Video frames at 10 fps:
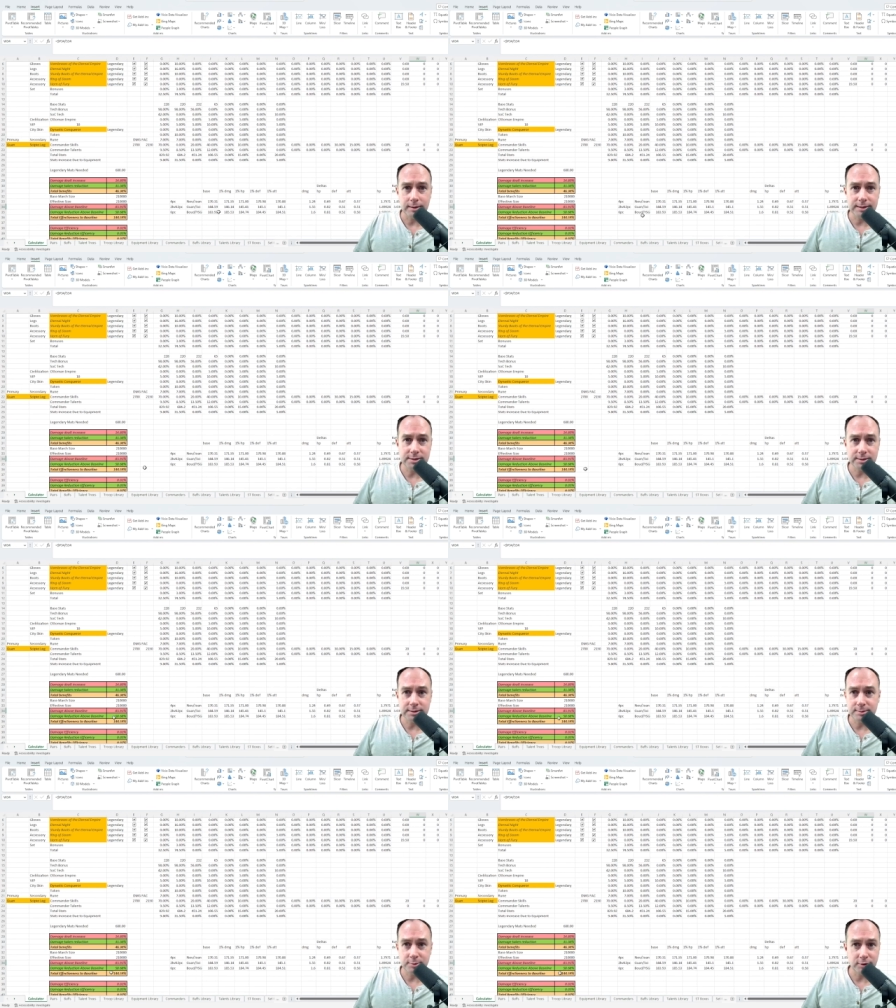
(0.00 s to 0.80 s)
let's,
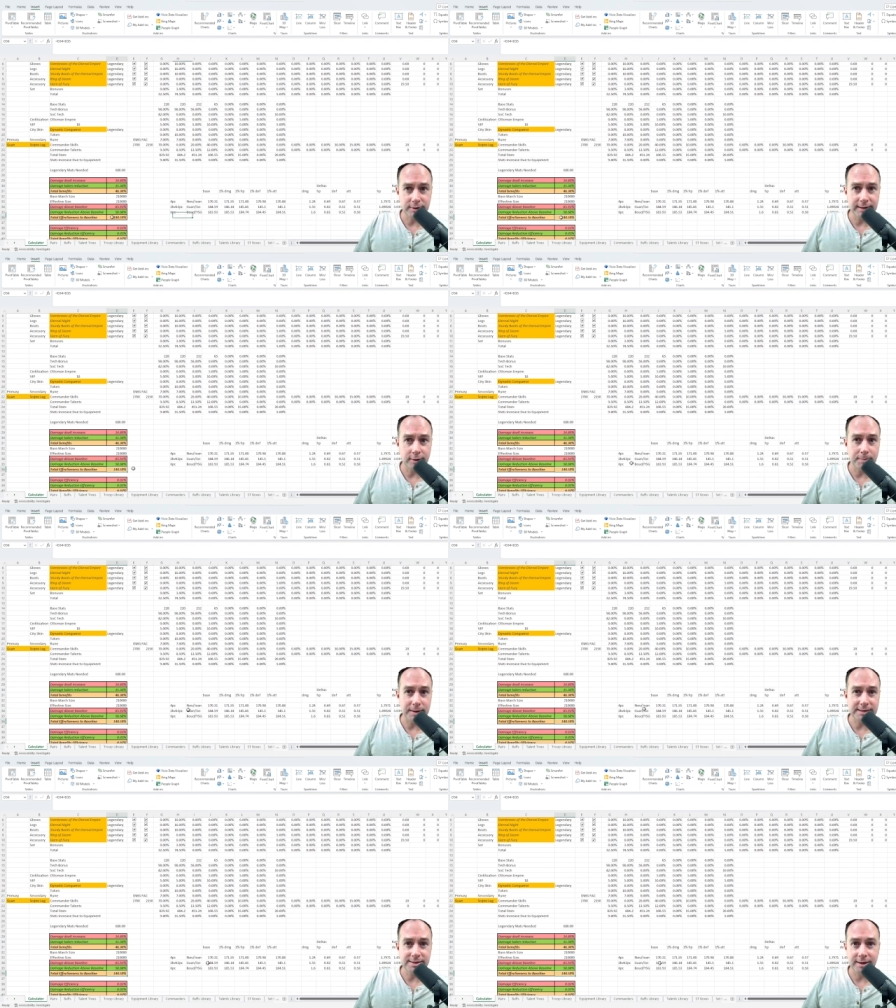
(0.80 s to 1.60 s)
we're looking at our
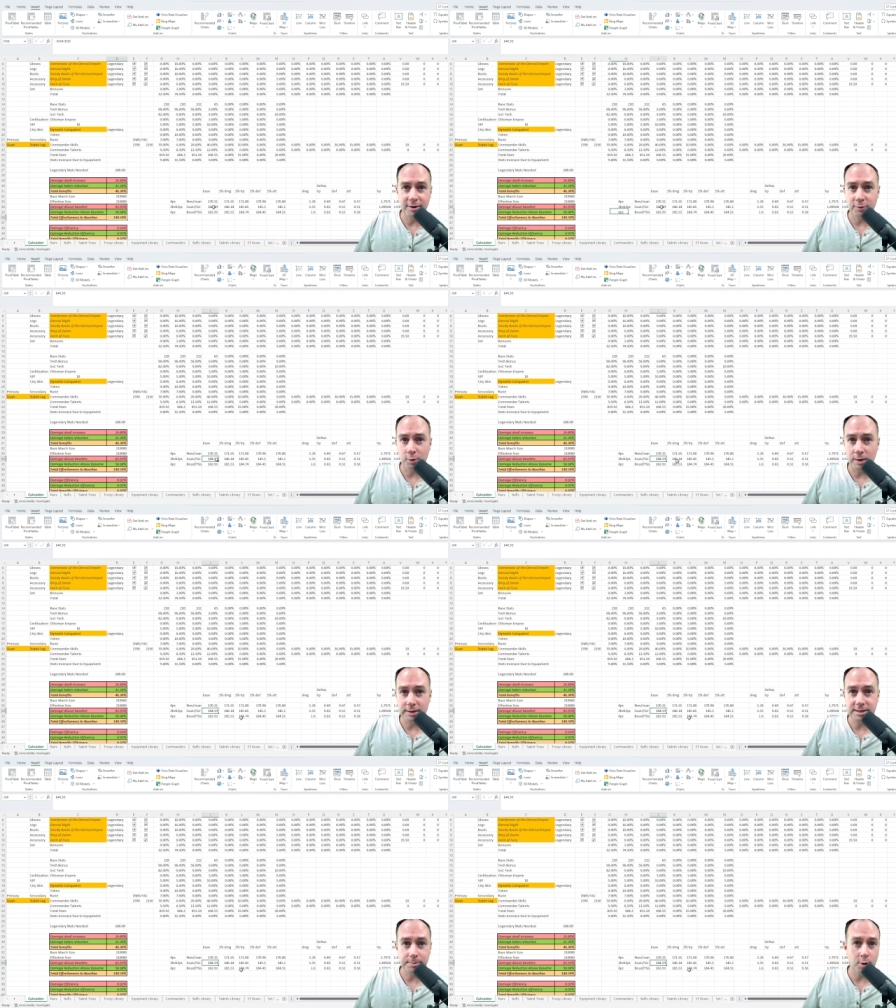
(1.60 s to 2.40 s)
baseline here for
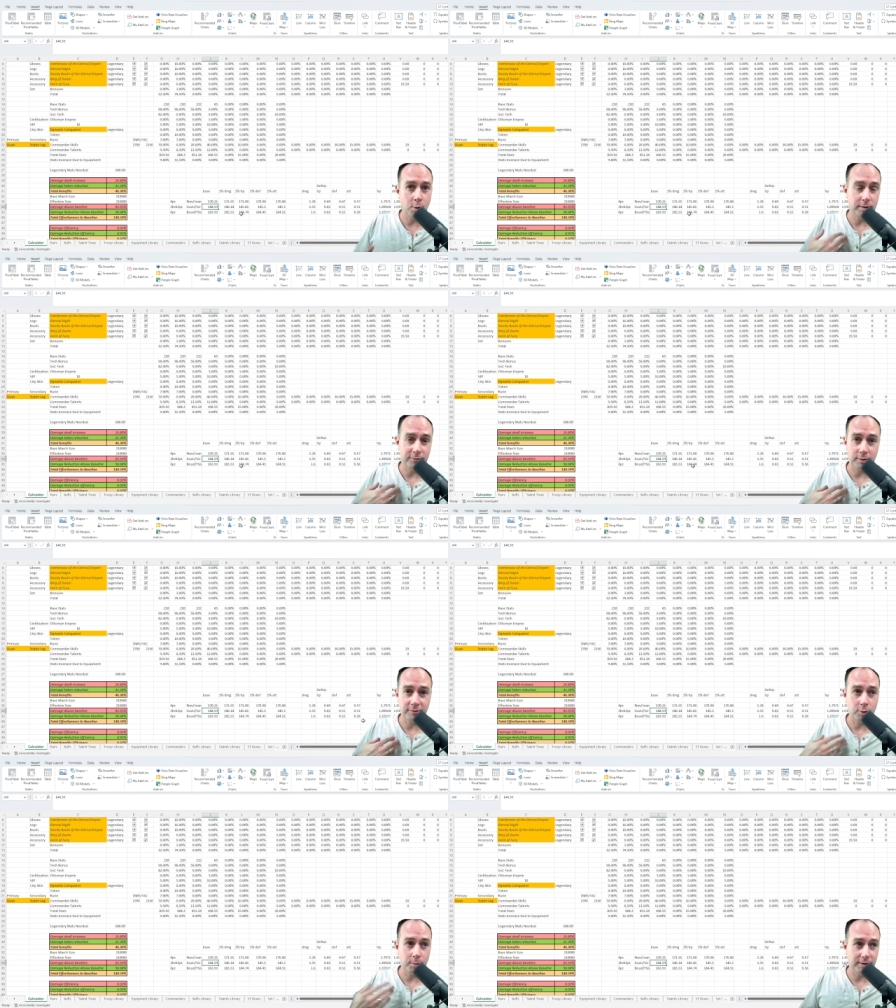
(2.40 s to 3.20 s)
Guan Scipio,
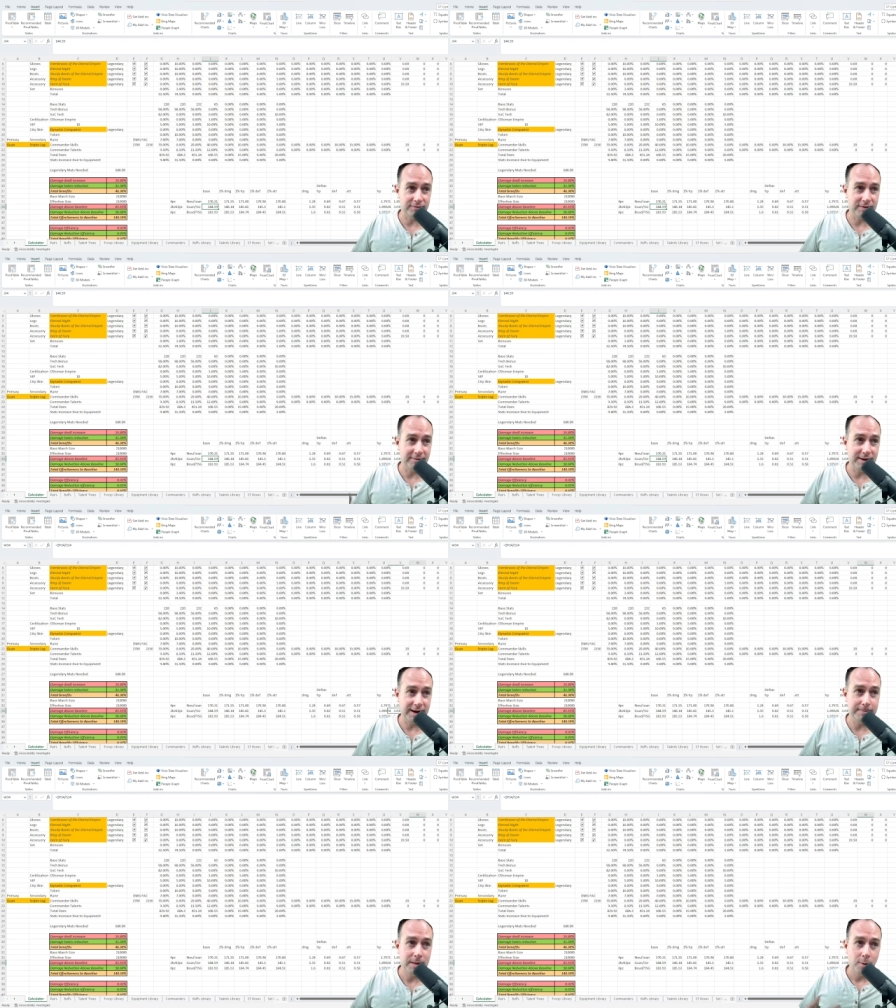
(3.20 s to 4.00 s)

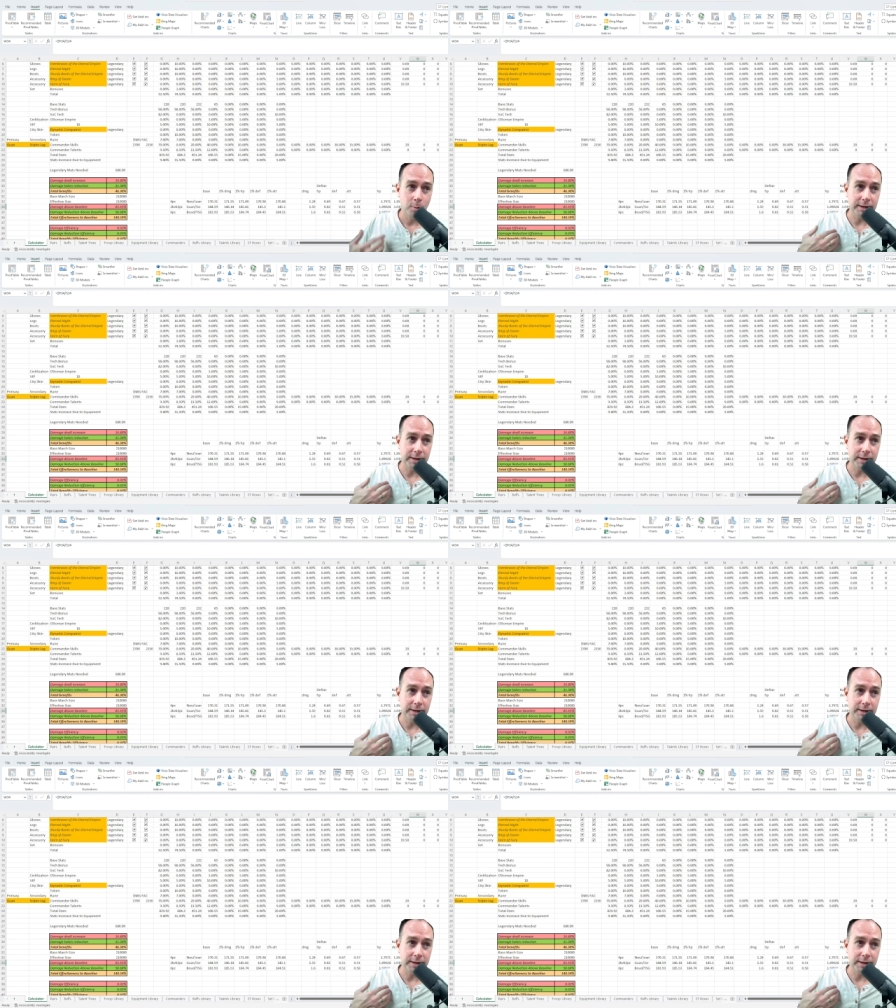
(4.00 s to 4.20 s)
144.59.